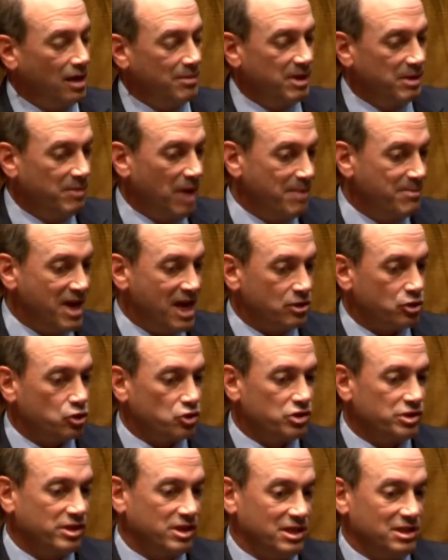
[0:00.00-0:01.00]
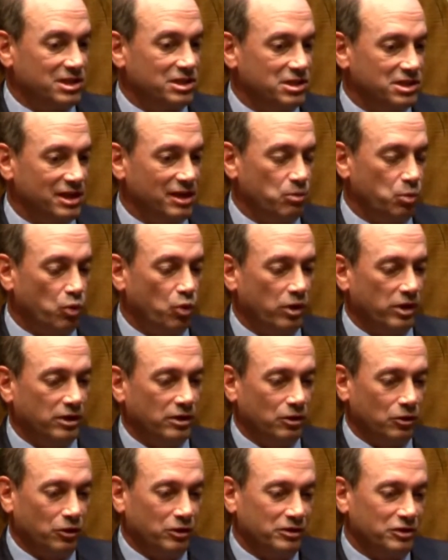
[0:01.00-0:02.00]
I mean, my master's thesis at
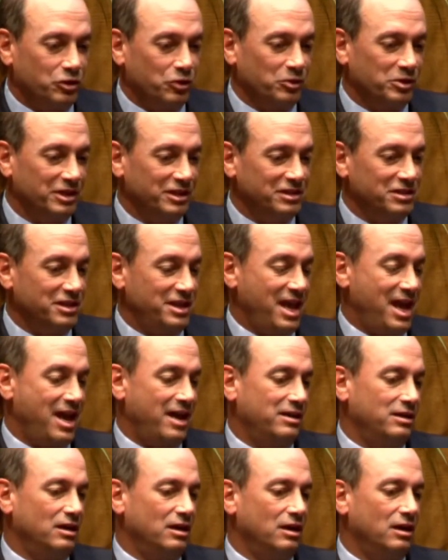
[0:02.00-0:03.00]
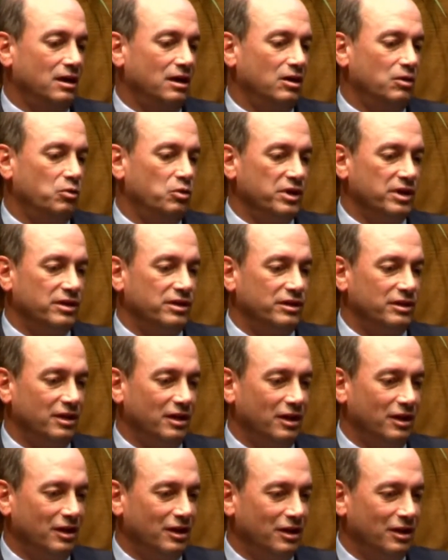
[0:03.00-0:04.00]
Wharton, or it turned into that, with
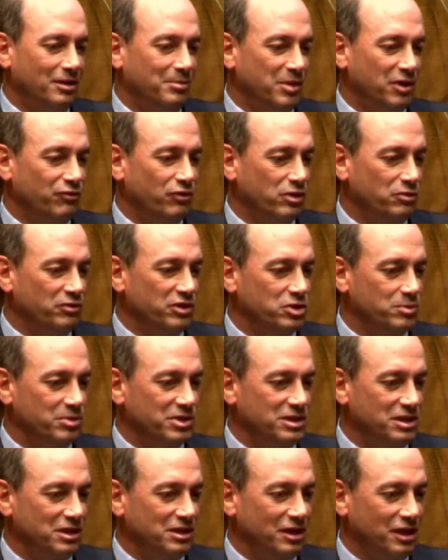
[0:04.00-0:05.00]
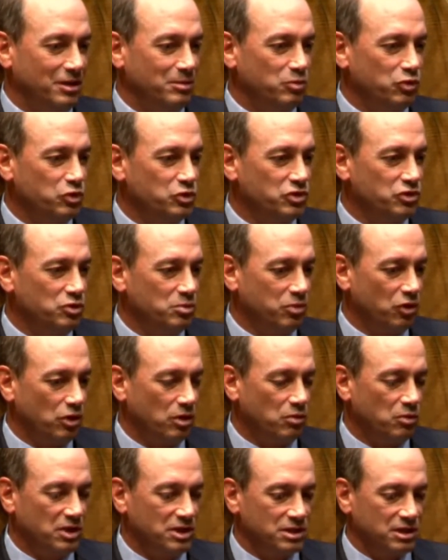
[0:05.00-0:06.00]
my friend Rich Pazina and Bruce
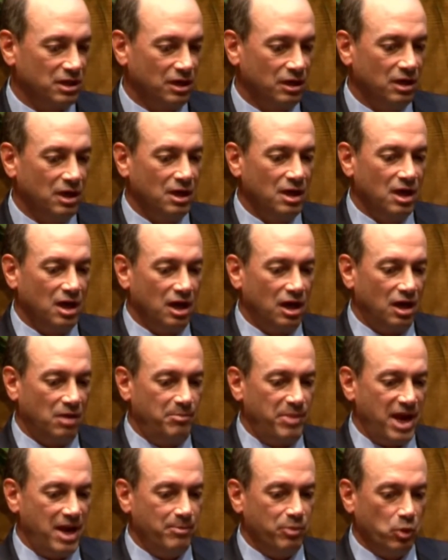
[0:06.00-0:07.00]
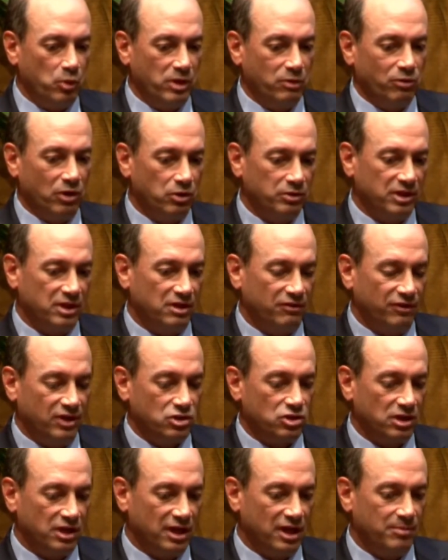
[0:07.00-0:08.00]
Newberg, was a paper we wrote that
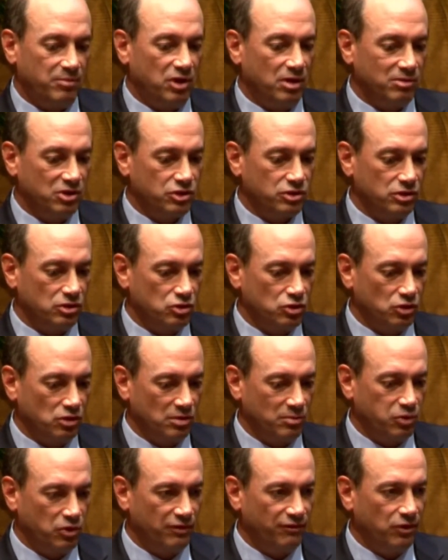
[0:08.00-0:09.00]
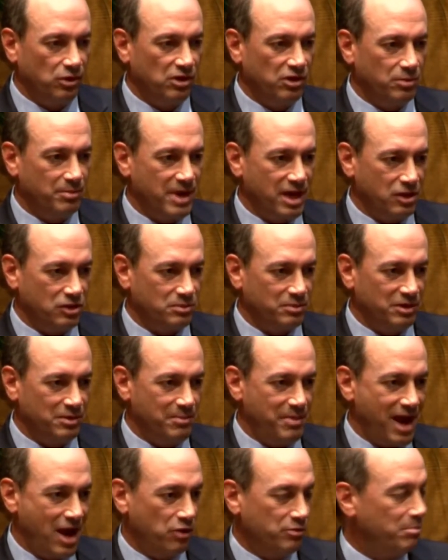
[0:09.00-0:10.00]
eventually got published in the Journal of Portfolio Management
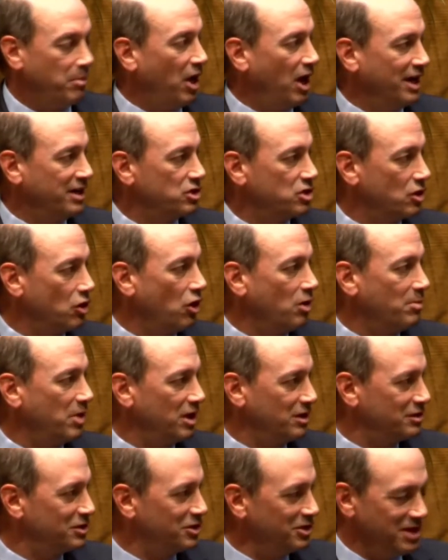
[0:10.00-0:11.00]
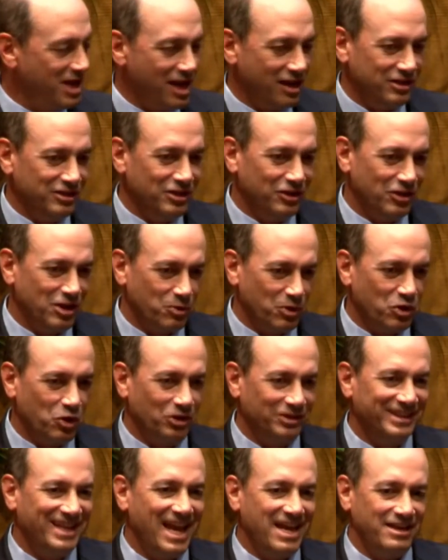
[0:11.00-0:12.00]
about buying cigar butts. You know, they were
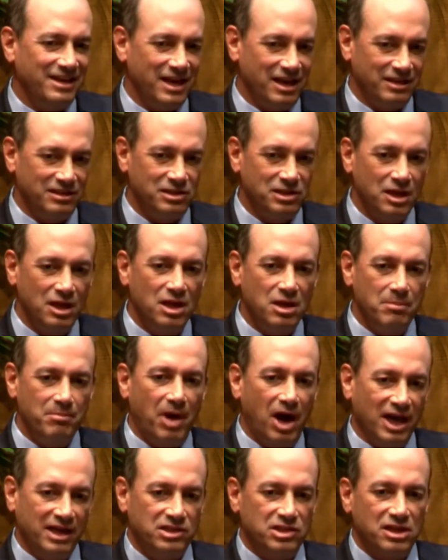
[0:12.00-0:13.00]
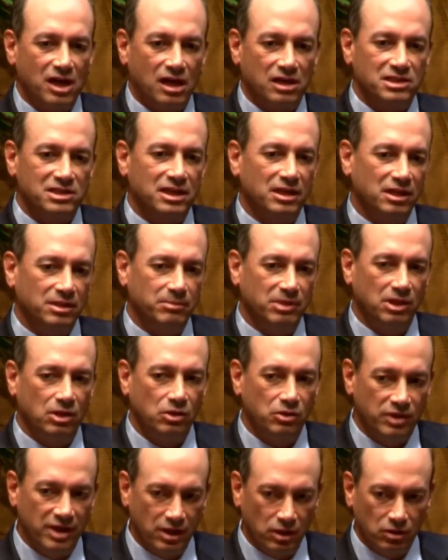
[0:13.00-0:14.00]
called net nets, buying stocks selling
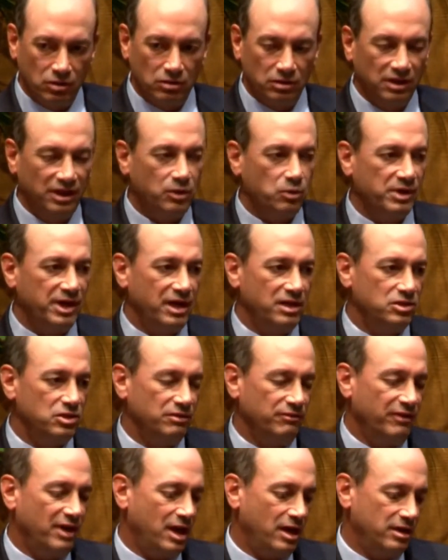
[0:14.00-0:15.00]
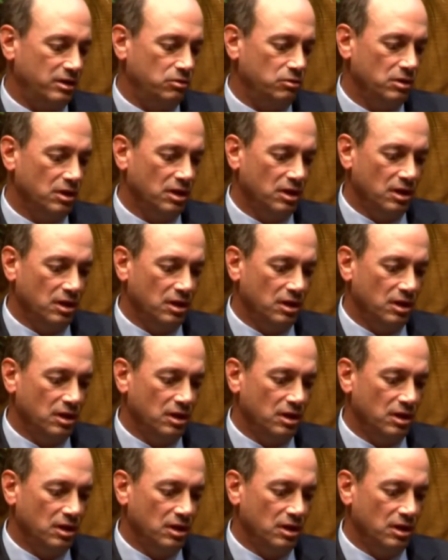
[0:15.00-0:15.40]
below their liquidation value,